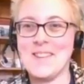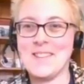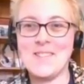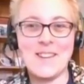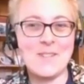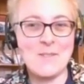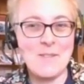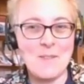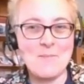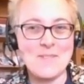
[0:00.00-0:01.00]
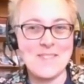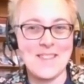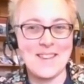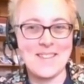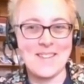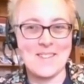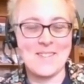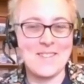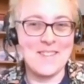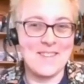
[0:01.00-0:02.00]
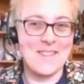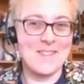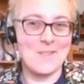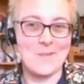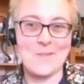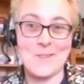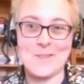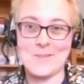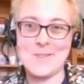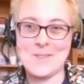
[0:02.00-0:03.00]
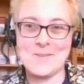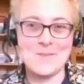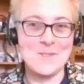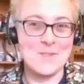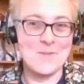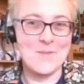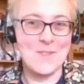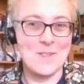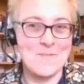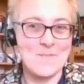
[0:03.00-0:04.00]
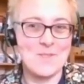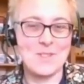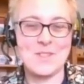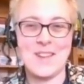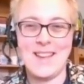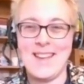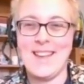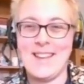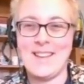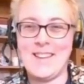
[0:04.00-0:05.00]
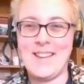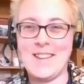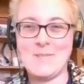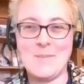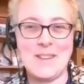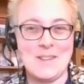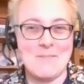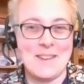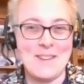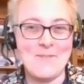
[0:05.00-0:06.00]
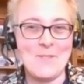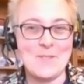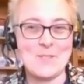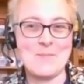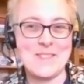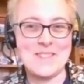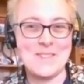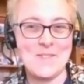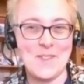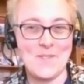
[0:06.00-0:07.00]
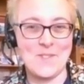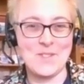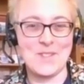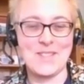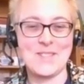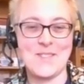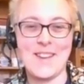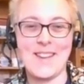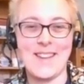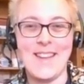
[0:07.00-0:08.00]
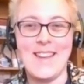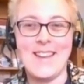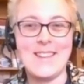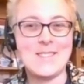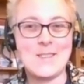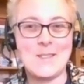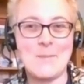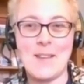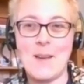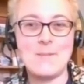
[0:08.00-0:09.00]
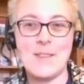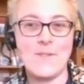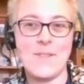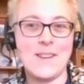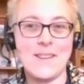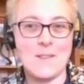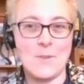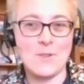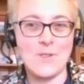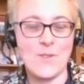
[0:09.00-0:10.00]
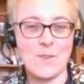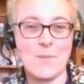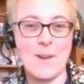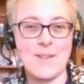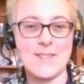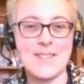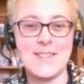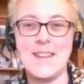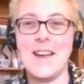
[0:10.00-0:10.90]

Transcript: I grew up with like the old school Dune film, which has many, many flaws, but it's definitely visually striking. Yeah. I'm definitely going to watch it for comparison.